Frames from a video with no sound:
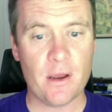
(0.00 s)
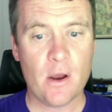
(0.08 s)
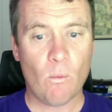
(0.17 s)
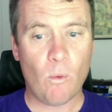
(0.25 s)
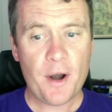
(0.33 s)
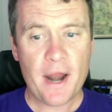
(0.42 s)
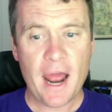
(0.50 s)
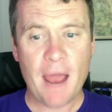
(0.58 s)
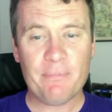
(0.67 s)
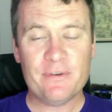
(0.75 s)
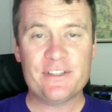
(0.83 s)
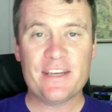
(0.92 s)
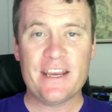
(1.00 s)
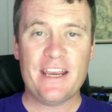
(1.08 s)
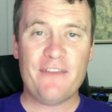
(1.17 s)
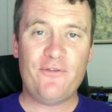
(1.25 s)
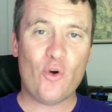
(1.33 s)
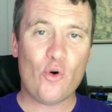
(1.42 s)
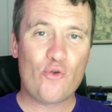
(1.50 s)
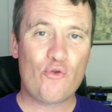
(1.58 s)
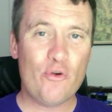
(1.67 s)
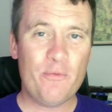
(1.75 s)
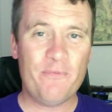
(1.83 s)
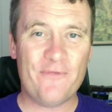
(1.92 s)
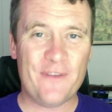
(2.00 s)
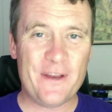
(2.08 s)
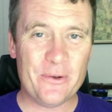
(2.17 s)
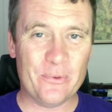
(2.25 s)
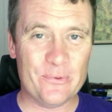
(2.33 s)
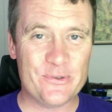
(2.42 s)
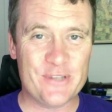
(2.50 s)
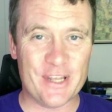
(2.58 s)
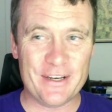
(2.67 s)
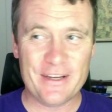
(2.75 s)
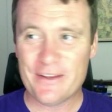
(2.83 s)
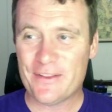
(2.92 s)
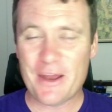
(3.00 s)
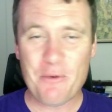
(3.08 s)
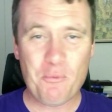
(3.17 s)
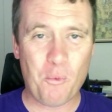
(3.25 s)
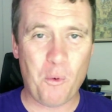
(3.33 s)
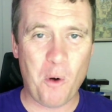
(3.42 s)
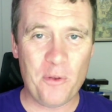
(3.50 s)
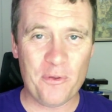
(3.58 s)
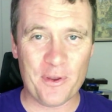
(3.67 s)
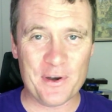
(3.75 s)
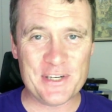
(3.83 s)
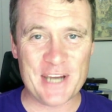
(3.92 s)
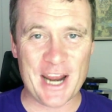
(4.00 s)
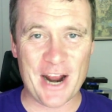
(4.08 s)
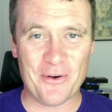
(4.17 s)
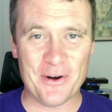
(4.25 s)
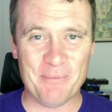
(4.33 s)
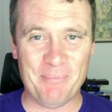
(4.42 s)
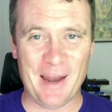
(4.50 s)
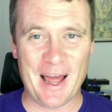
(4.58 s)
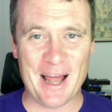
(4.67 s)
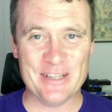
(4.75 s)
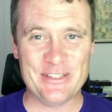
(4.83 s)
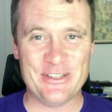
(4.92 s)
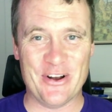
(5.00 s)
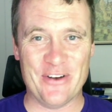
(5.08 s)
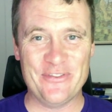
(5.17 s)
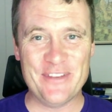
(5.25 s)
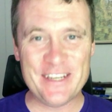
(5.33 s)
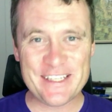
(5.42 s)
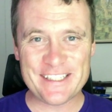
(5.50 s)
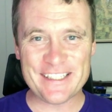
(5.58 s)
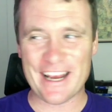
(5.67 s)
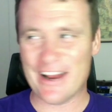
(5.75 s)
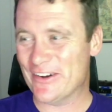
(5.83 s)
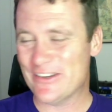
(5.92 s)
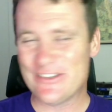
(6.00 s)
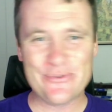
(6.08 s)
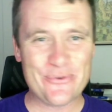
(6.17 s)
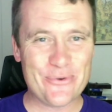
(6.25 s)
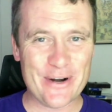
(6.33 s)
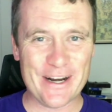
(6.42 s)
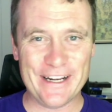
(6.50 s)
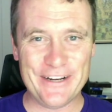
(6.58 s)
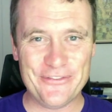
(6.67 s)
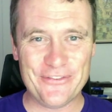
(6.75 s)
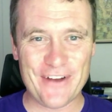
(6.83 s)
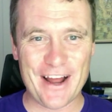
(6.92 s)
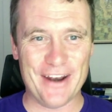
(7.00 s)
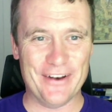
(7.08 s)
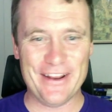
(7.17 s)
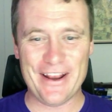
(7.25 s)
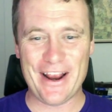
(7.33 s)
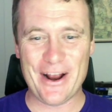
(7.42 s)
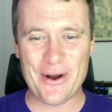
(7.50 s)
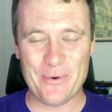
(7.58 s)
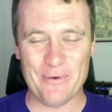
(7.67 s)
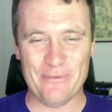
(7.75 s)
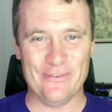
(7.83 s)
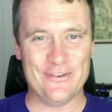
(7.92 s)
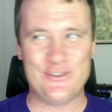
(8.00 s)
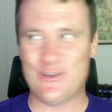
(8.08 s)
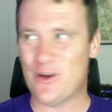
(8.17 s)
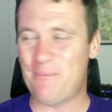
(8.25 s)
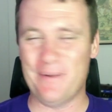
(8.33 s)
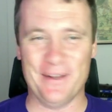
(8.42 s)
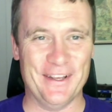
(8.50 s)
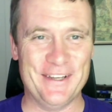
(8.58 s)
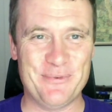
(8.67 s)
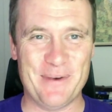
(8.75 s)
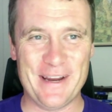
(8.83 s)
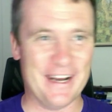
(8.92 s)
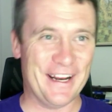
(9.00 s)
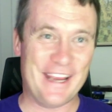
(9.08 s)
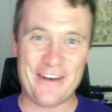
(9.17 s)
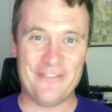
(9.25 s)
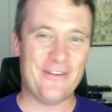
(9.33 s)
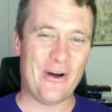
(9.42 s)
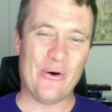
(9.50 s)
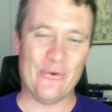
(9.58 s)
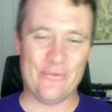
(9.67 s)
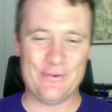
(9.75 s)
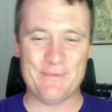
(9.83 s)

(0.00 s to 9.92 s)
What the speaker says: What happens if your group feels that they want the tower to blast off? This sounds really fun. To hell with stopping this. We're going to get involved.